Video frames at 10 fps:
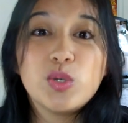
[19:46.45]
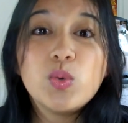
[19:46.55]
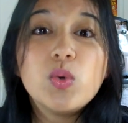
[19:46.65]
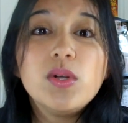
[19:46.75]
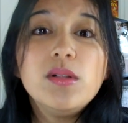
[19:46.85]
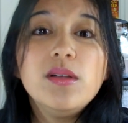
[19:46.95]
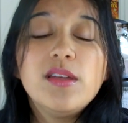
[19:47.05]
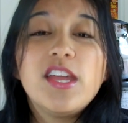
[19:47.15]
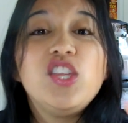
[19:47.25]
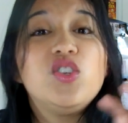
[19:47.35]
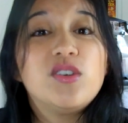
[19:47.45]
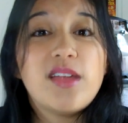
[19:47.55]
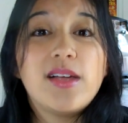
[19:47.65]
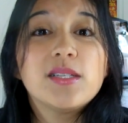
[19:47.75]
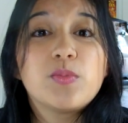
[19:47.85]
tool in your
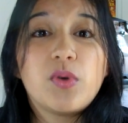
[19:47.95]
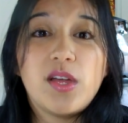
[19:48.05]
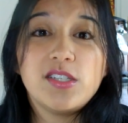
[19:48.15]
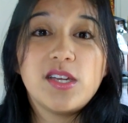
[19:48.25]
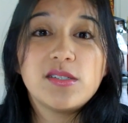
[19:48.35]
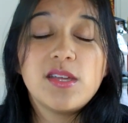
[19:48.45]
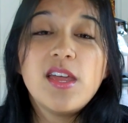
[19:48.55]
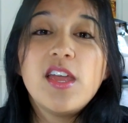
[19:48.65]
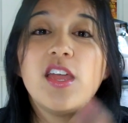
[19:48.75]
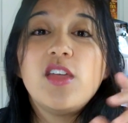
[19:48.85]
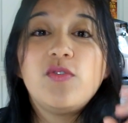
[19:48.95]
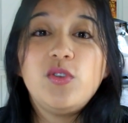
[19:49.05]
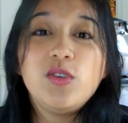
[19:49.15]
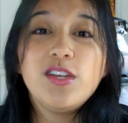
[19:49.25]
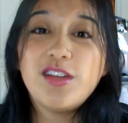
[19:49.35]
next project.
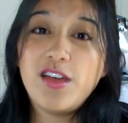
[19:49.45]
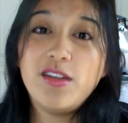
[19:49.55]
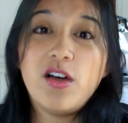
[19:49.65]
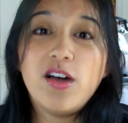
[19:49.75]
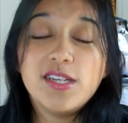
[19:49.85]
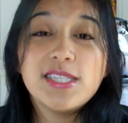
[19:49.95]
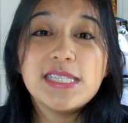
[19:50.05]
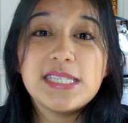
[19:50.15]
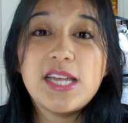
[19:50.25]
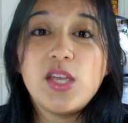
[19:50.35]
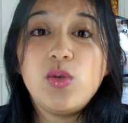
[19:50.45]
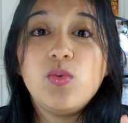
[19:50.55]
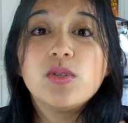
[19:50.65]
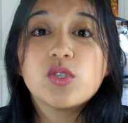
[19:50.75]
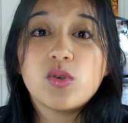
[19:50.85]
If you cannot honestly say you
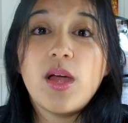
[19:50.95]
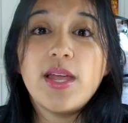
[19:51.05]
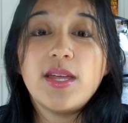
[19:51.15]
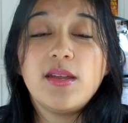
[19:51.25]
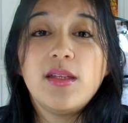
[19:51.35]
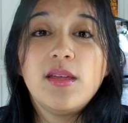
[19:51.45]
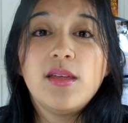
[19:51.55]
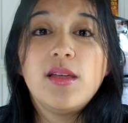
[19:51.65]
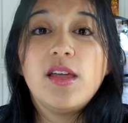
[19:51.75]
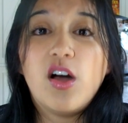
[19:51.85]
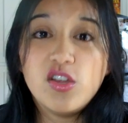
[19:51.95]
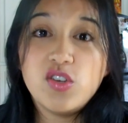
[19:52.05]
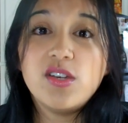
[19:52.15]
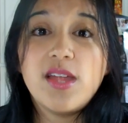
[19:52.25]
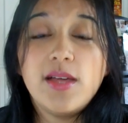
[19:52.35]
will try it
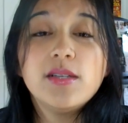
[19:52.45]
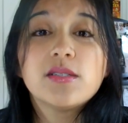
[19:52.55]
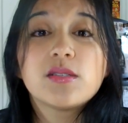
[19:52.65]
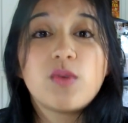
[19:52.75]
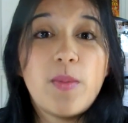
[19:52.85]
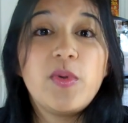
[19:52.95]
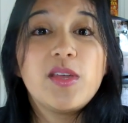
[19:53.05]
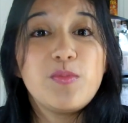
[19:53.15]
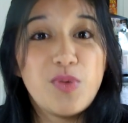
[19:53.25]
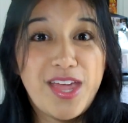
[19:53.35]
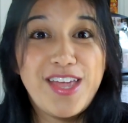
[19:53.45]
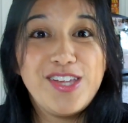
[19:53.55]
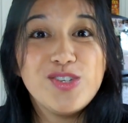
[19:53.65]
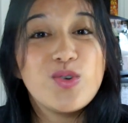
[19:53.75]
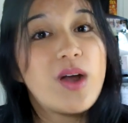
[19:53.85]
on your next scrapbooking
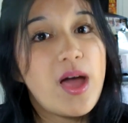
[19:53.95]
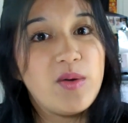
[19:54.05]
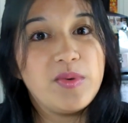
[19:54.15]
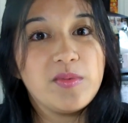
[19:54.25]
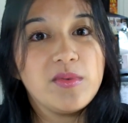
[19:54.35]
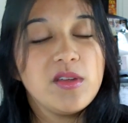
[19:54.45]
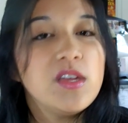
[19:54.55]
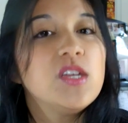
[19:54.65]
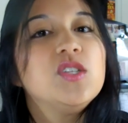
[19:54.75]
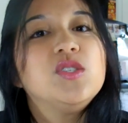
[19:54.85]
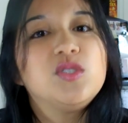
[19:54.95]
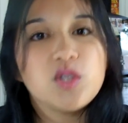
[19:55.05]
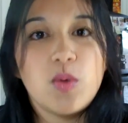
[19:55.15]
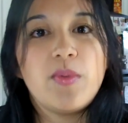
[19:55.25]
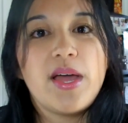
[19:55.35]
page or album,
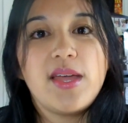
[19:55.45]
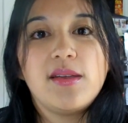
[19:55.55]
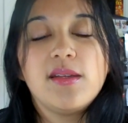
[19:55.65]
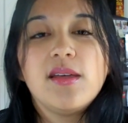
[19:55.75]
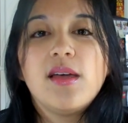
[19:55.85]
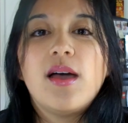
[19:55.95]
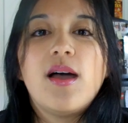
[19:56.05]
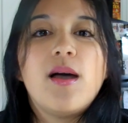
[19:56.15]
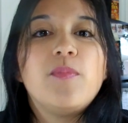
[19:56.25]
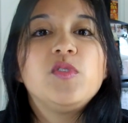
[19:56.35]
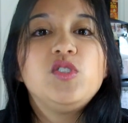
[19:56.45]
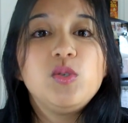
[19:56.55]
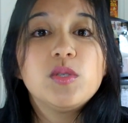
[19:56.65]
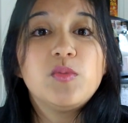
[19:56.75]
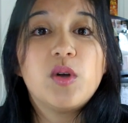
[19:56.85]
don't buy it.
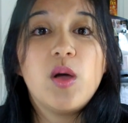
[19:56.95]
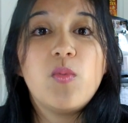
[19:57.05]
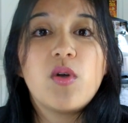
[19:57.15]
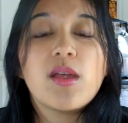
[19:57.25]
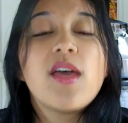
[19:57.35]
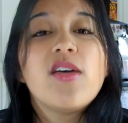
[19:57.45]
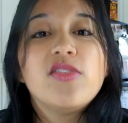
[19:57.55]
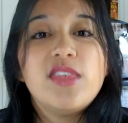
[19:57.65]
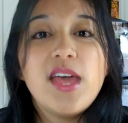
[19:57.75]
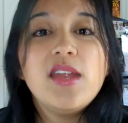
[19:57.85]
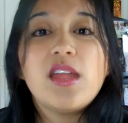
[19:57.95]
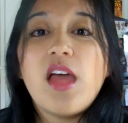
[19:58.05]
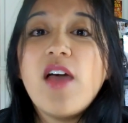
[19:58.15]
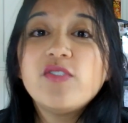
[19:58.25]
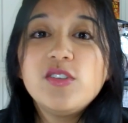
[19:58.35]
Do some more homework. Then,
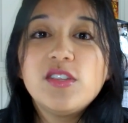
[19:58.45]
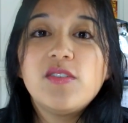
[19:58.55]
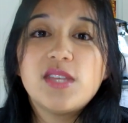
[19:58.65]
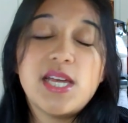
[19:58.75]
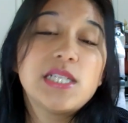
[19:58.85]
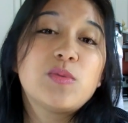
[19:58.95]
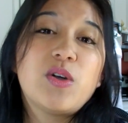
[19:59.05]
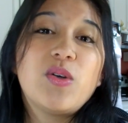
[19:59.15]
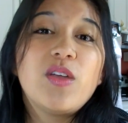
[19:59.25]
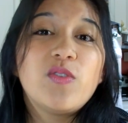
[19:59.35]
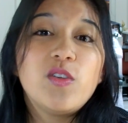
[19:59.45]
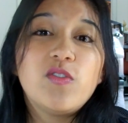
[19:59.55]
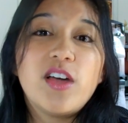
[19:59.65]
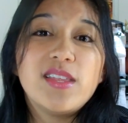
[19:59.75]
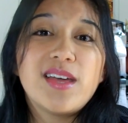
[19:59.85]
after you leave the expo, if you
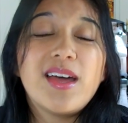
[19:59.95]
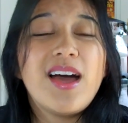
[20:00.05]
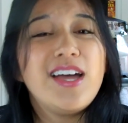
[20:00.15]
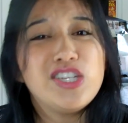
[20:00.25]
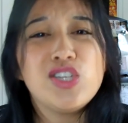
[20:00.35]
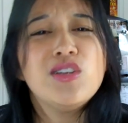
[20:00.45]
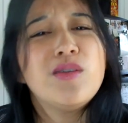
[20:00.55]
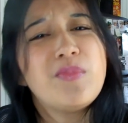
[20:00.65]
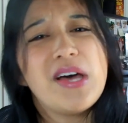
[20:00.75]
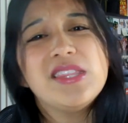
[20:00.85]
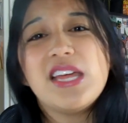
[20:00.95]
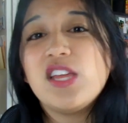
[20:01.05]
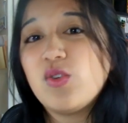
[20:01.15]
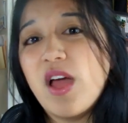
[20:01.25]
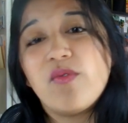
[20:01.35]
find that I should have bought that
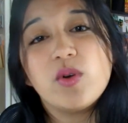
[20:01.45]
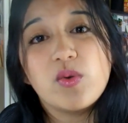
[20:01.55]
and you have